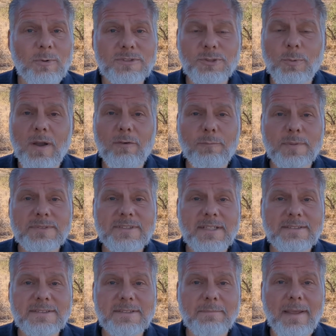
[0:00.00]
or
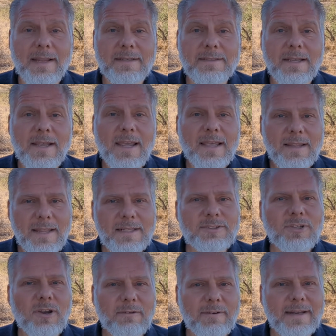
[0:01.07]
12% cement,
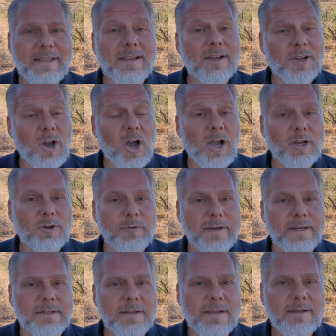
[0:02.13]
that's already got
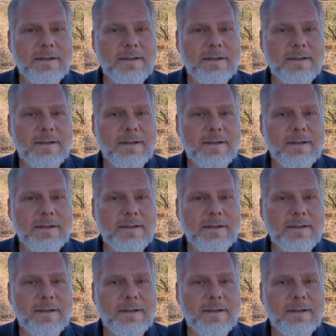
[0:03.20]
concrete.